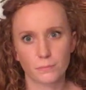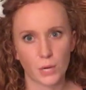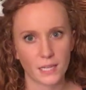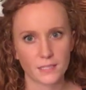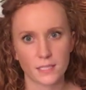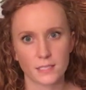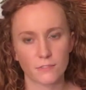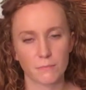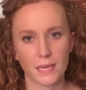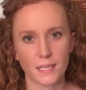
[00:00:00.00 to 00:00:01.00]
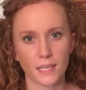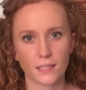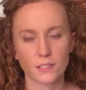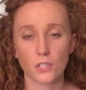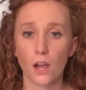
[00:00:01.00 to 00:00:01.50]
process of
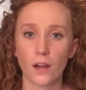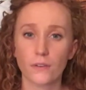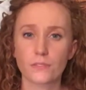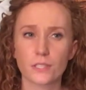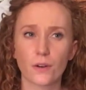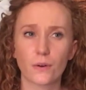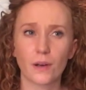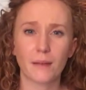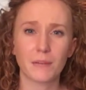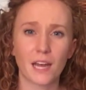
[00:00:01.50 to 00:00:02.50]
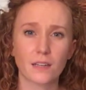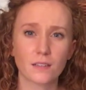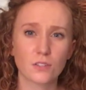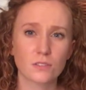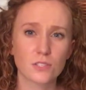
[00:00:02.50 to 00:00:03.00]
making scarves. So I'm not
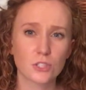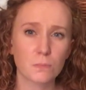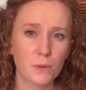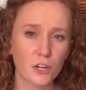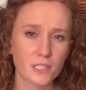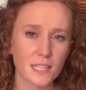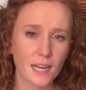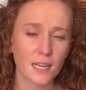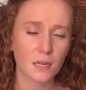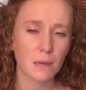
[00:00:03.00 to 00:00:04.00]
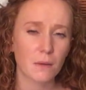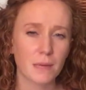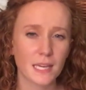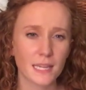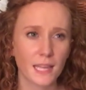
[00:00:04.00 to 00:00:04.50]
super excited about
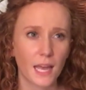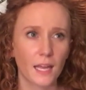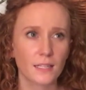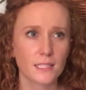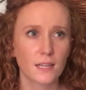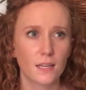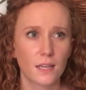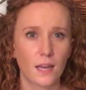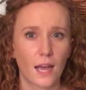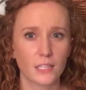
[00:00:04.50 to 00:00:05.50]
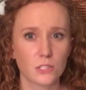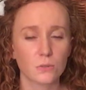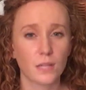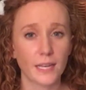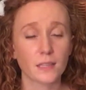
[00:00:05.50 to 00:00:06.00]
making that. I
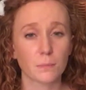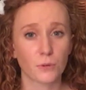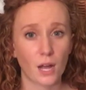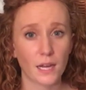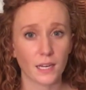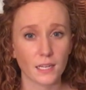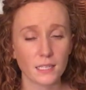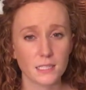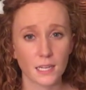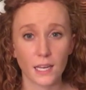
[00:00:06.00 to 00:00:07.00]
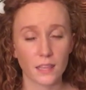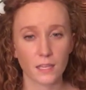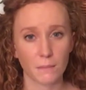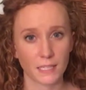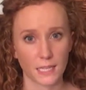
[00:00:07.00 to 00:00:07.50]
do like the product, and I
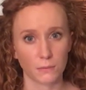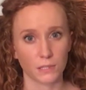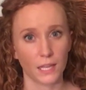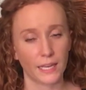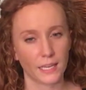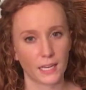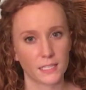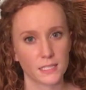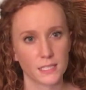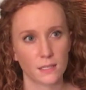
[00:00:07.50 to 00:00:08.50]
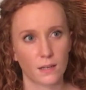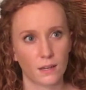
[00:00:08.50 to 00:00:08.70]
think my dad would like it.